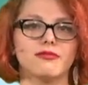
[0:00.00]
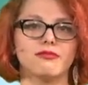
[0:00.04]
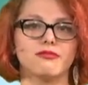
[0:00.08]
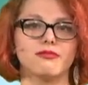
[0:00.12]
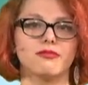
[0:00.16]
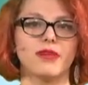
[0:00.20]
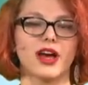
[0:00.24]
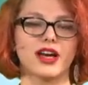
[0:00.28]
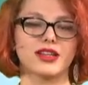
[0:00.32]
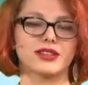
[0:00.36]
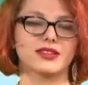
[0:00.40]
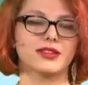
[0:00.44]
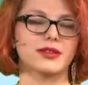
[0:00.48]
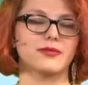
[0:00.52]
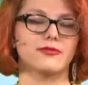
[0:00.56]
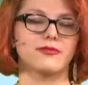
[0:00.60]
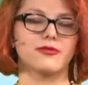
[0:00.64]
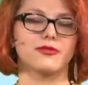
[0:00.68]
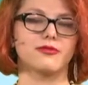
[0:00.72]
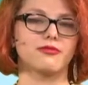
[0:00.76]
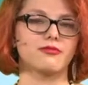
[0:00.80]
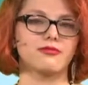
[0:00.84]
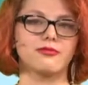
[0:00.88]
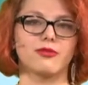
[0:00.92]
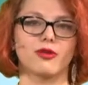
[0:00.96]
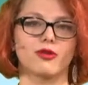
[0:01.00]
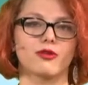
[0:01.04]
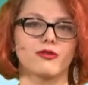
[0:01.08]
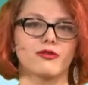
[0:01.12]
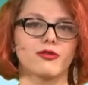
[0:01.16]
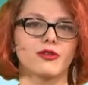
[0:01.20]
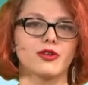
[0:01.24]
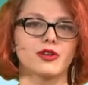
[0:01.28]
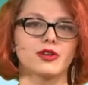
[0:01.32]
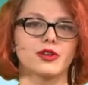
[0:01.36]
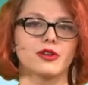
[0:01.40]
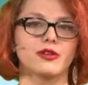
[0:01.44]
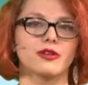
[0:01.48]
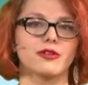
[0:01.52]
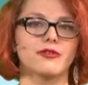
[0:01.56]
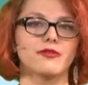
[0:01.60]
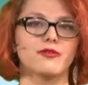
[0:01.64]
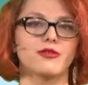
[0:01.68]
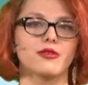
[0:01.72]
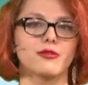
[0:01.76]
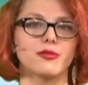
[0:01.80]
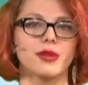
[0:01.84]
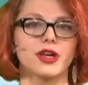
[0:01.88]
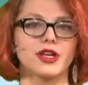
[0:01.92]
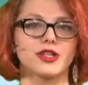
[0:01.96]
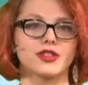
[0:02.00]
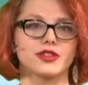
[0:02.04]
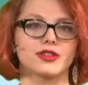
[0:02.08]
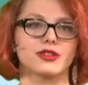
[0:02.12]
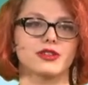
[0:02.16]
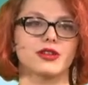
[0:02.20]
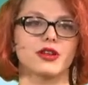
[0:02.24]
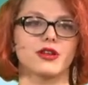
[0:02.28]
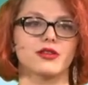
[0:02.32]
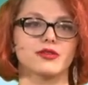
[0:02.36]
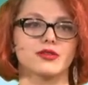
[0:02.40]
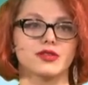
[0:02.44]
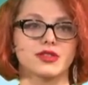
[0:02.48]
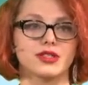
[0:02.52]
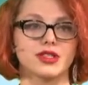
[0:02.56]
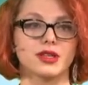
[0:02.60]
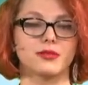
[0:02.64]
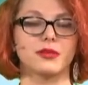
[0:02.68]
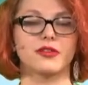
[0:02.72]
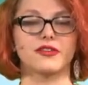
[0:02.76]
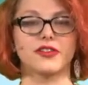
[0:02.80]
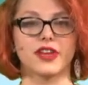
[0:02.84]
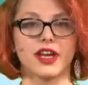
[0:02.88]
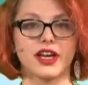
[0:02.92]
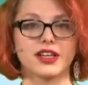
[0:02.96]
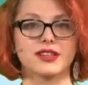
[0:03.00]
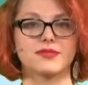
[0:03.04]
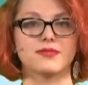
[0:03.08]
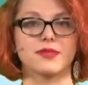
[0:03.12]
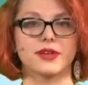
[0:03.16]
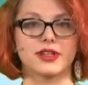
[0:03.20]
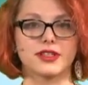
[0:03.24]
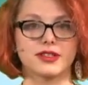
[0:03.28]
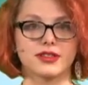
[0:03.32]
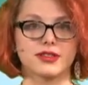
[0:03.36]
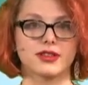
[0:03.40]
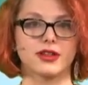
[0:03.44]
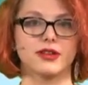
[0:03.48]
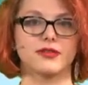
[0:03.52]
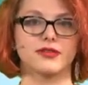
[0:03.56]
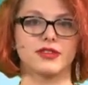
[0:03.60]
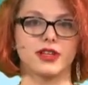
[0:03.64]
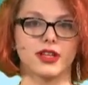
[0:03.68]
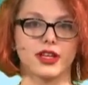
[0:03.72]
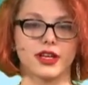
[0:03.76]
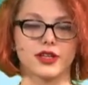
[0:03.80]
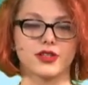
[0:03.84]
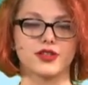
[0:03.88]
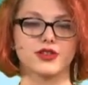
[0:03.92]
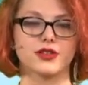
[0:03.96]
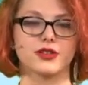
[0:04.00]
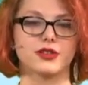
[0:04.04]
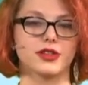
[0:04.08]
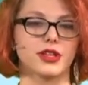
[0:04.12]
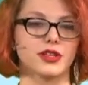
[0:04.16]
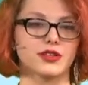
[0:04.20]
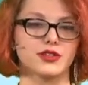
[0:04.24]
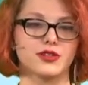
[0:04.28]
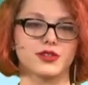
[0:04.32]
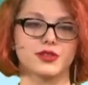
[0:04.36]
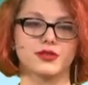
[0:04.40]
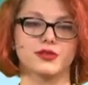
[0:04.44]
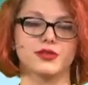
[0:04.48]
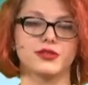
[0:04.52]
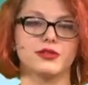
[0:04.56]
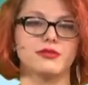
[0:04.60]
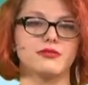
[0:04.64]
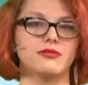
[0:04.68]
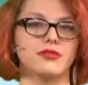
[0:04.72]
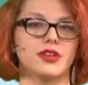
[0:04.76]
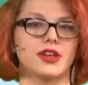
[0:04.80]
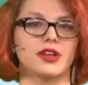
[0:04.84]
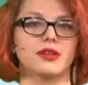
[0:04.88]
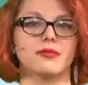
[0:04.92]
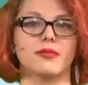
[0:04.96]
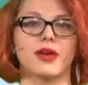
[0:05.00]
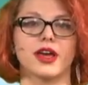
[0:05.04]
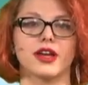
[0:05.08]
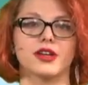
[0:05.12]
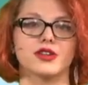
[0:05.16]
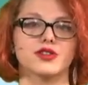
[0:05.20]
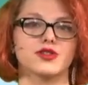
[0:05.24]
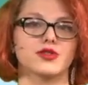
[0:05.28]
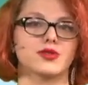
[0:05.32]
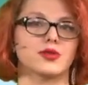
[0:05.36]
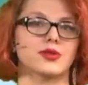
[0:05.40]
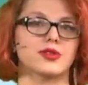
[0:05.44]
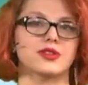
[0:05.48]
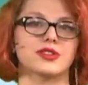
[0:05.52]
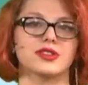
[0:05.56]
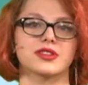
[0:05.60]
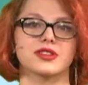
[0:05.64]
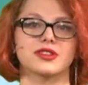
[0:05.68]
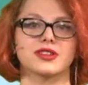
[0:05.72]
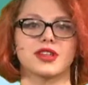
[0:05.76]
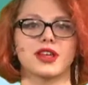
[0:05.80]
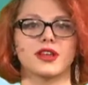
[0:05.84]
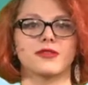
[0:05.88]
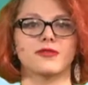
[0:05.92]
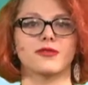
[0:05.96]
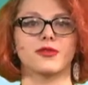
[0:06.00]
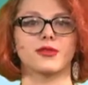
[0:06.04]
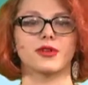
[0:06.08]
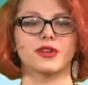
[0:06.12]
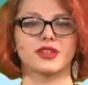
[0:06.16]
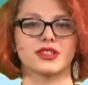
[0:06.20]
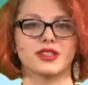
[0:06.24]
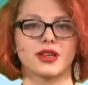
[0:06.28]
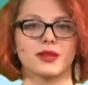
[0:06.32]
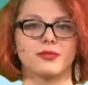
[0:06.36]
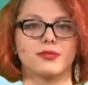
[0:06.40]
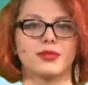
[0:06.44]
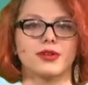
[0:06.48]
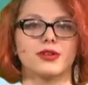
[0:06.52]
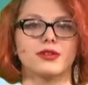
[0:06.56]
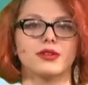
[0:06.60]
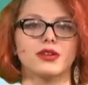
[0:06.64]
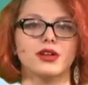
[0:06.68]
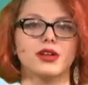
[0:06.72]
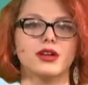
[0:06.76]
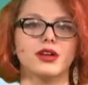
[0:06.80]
ask them for further information on some of the aspects of the lecture that you didn't manage to understand, for example.